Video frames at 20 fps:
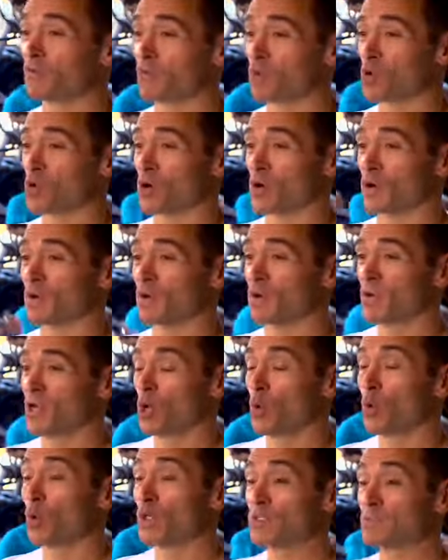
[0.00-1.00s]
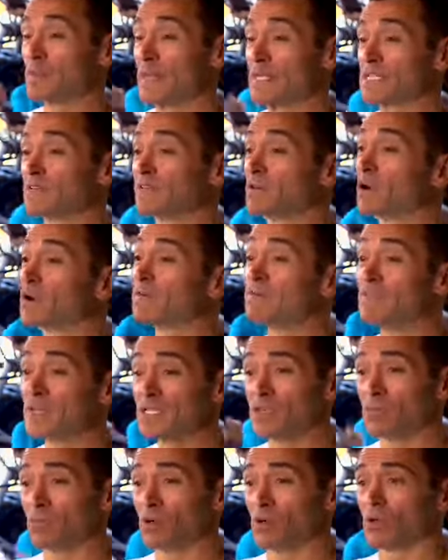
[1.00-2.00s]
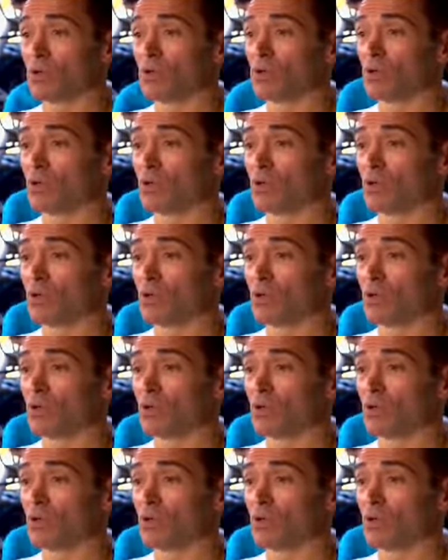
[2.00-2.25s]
floor, which makes it very visible,